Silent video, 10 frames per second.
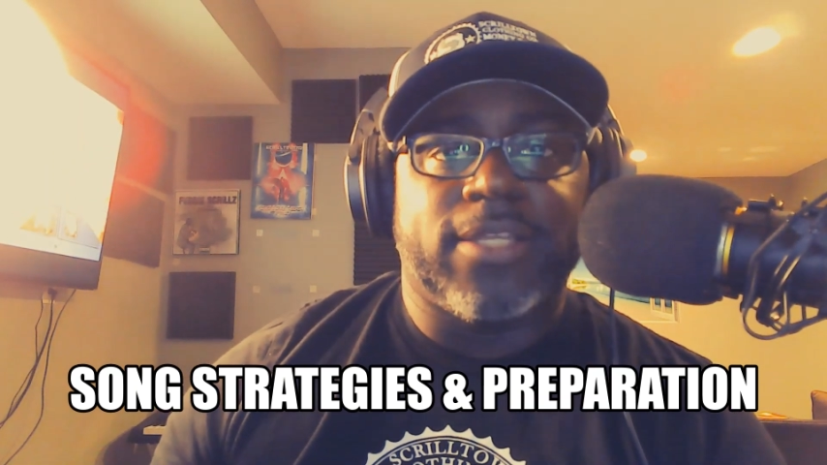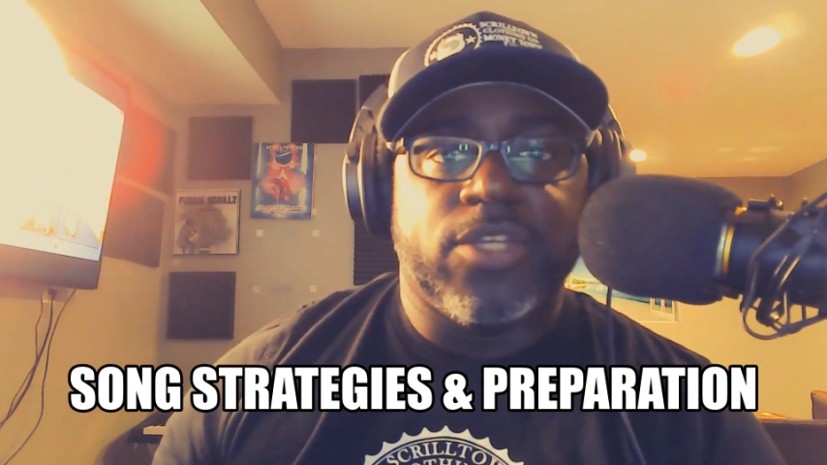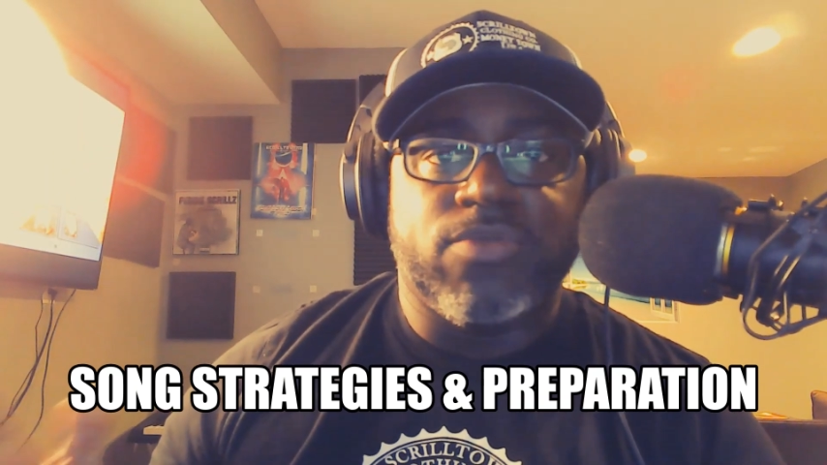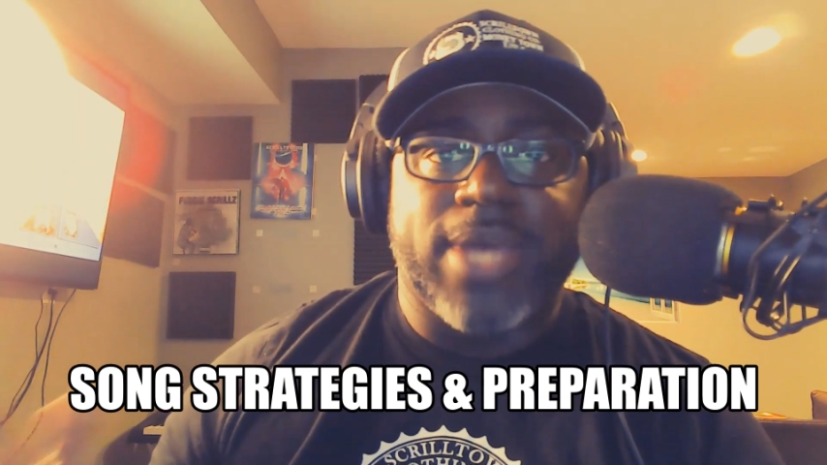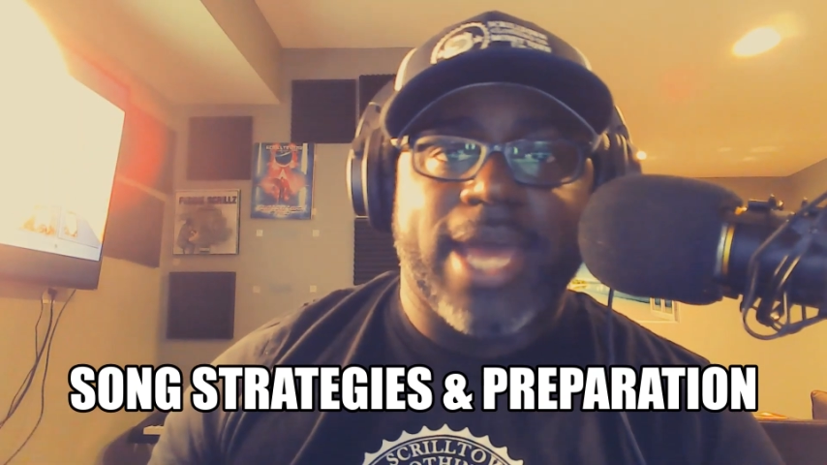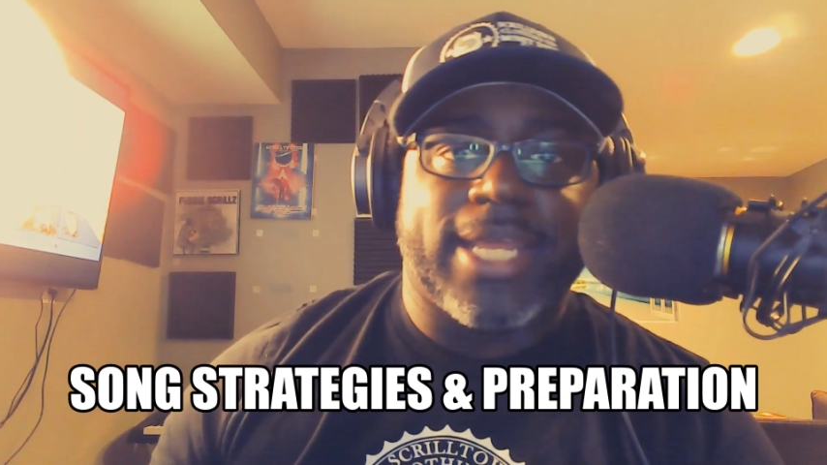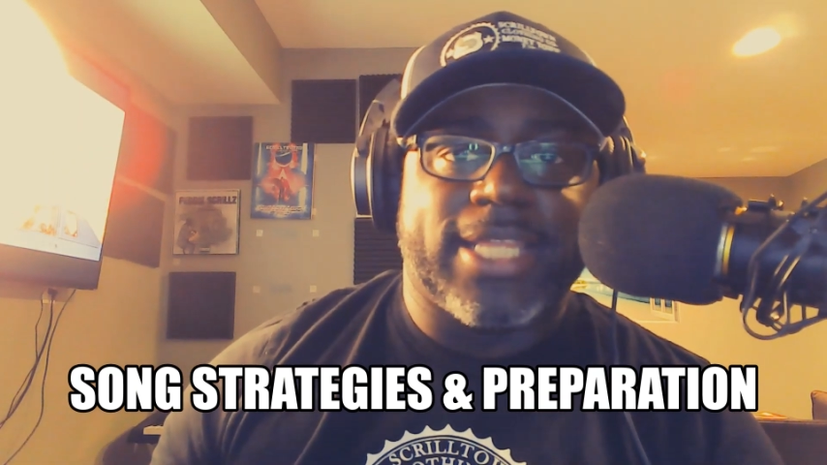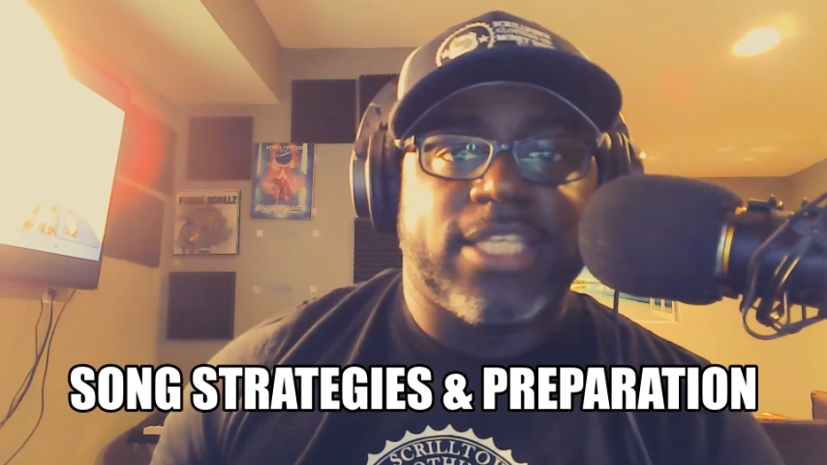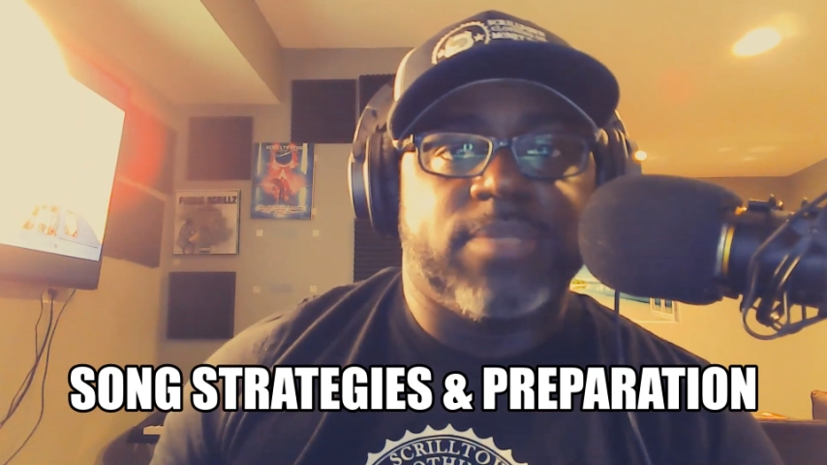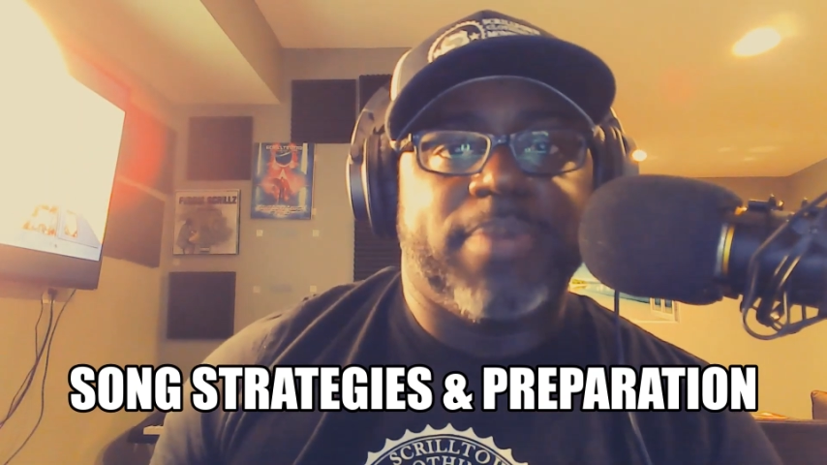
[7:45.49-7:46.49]
you got to
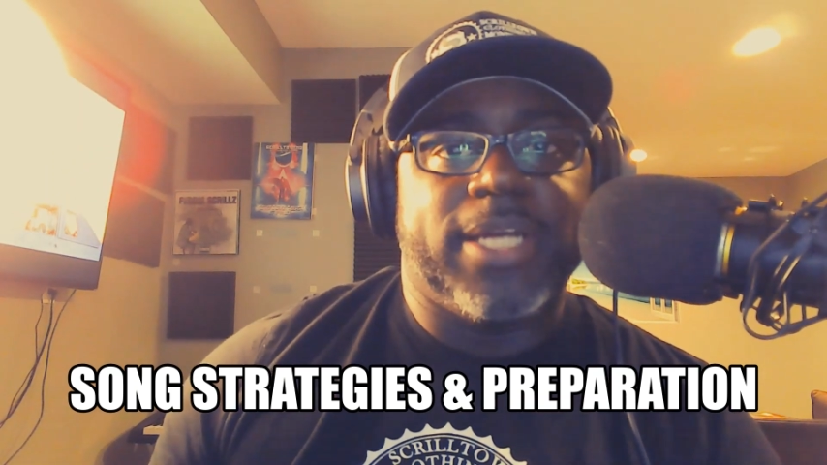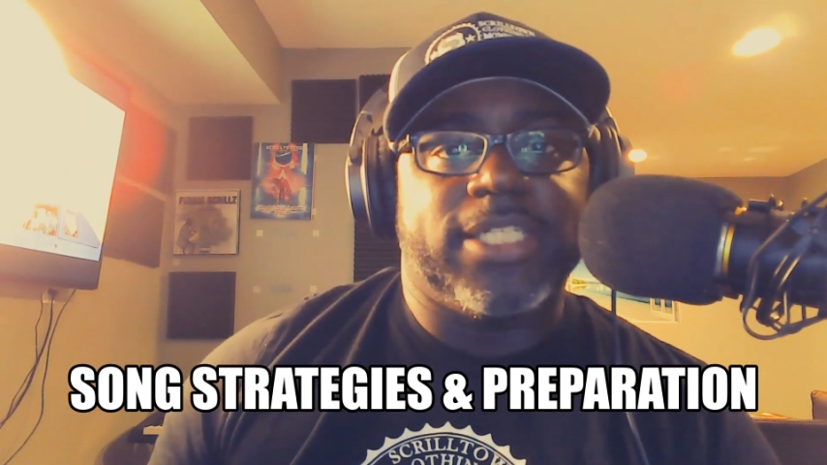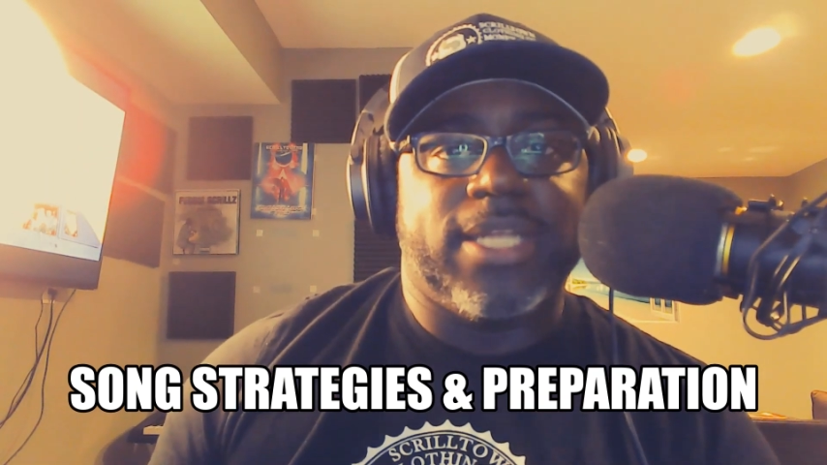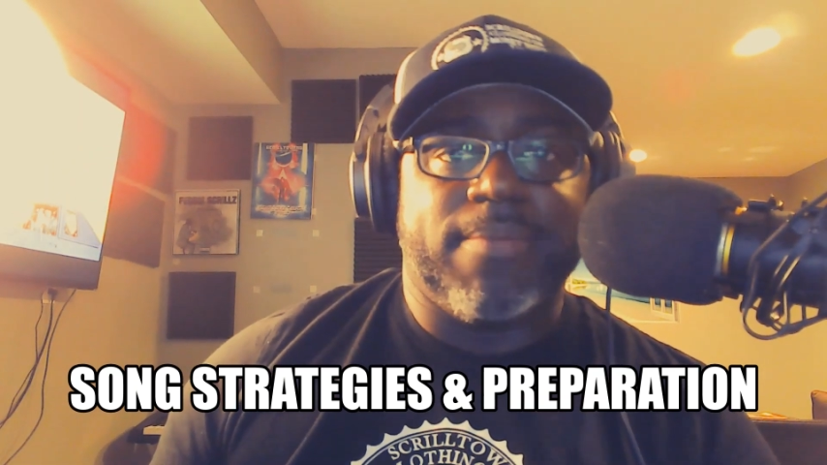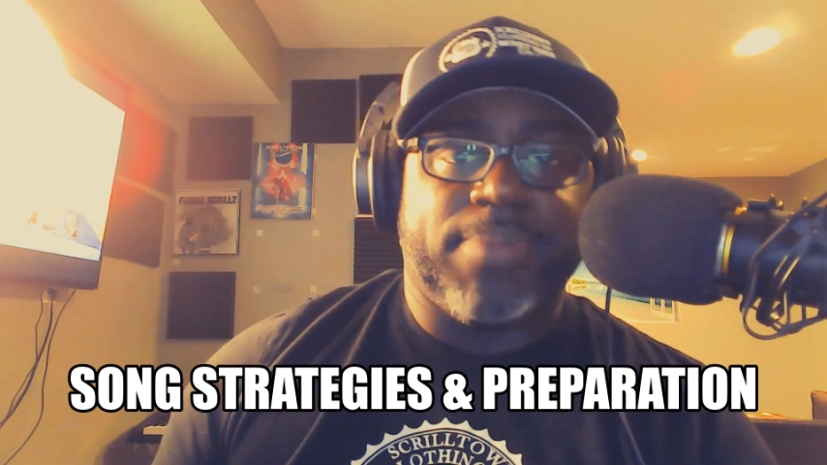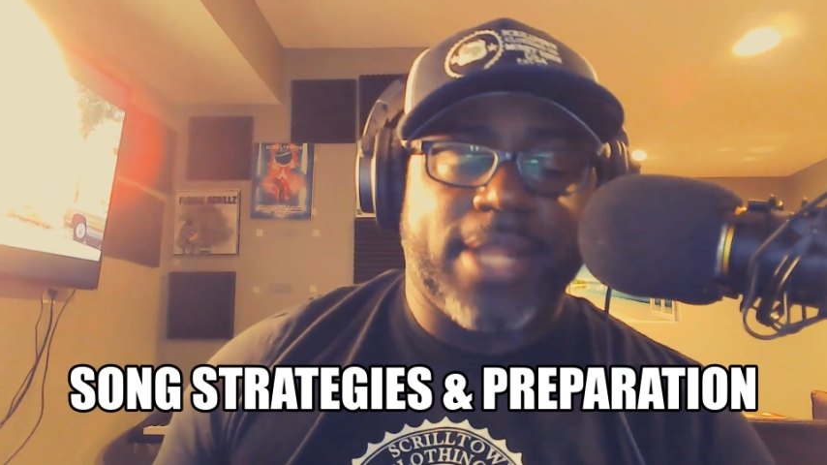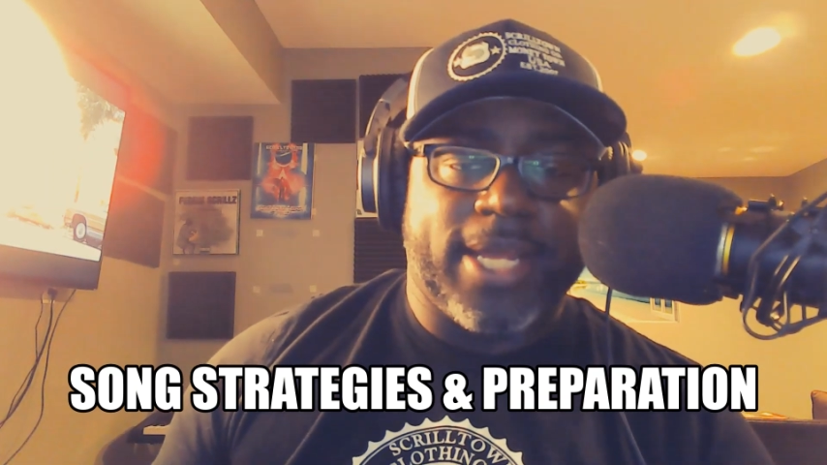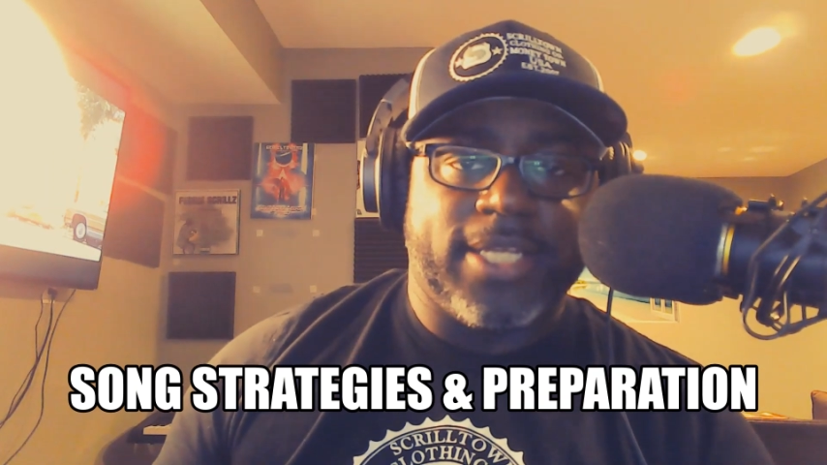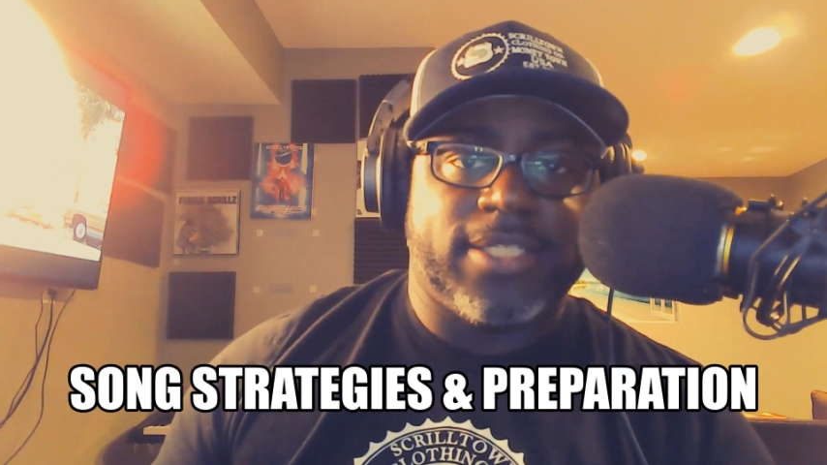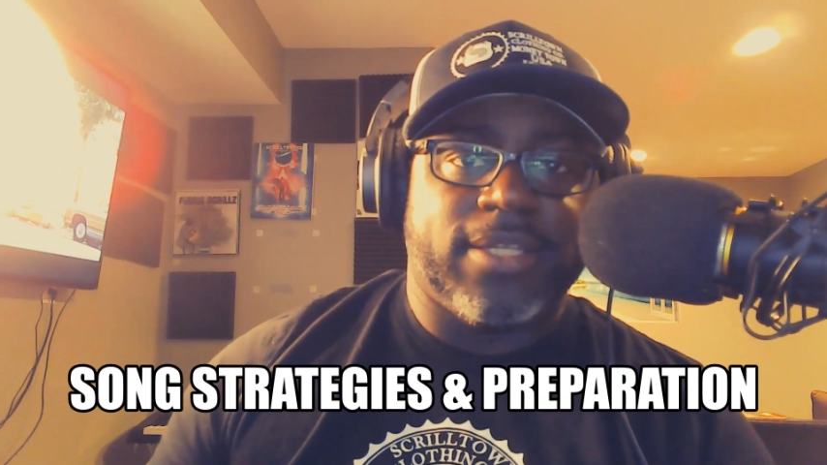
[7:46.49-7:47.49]
get this budget in
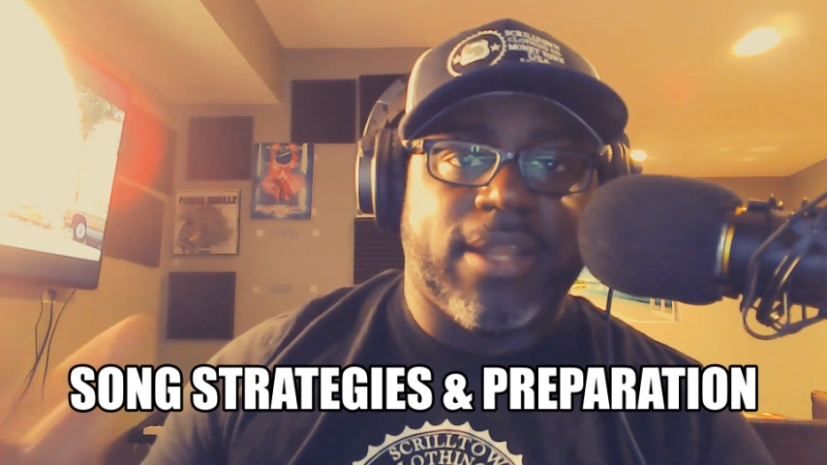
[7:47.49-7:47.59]
place.